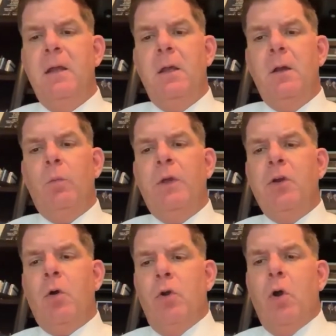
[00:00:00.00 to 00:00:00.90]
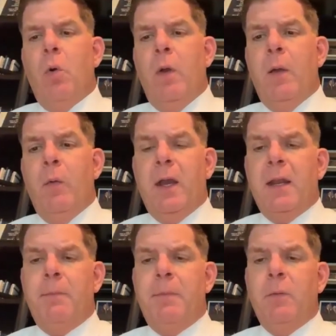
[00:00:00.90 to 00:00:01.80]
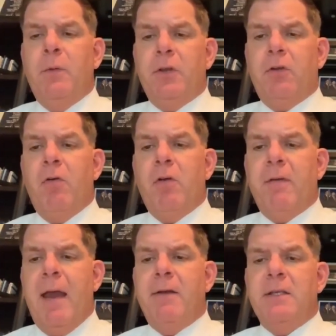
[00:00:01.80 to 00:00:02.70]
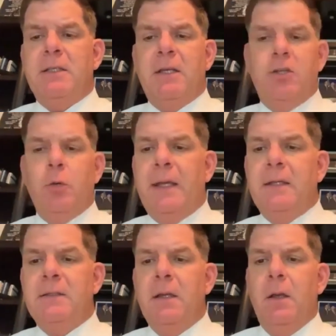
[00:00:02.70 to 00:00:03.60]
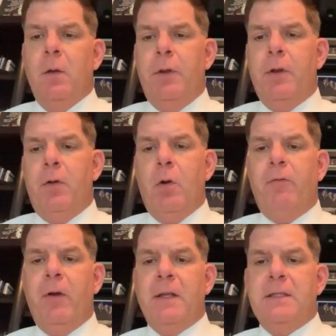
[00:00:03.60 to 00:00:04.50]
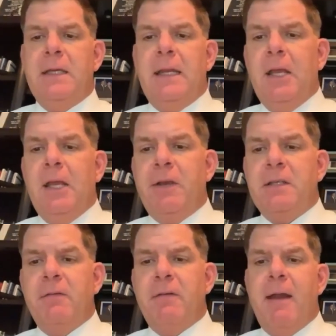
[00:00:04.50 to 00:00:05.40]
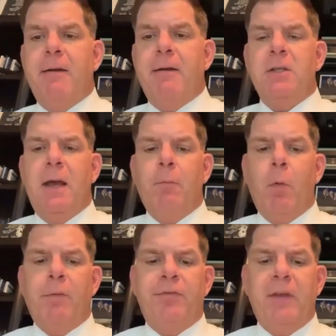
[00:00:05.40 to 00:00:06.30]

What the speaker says: we don't know where we're going to be with the coronavirus in 2 weeks. We don't know if we're going to see an increase in the virus. What we've seen